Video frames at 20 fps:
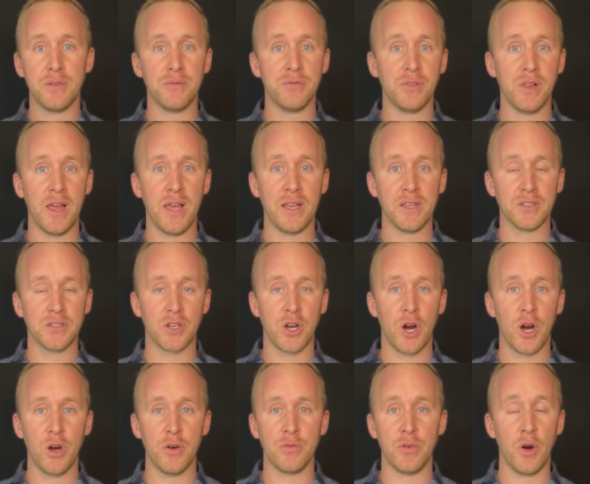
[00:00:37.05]
flag
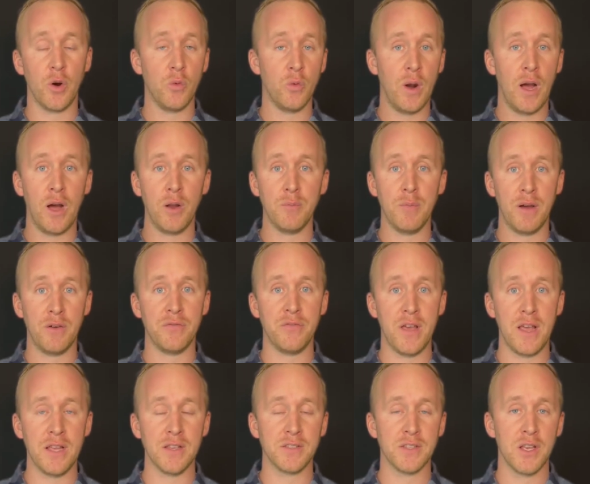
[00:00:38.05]
scarf around my
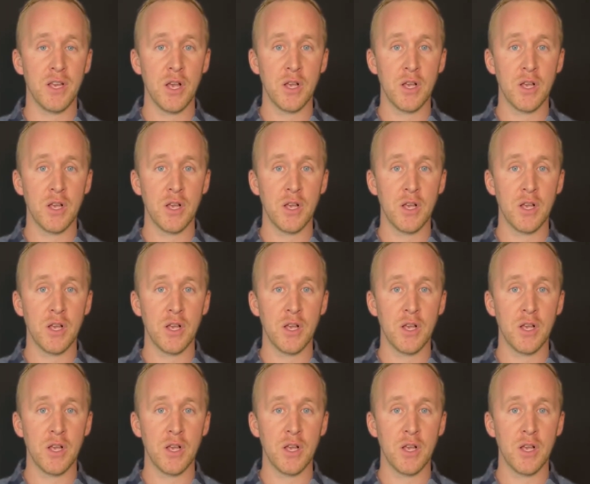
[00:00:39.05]
face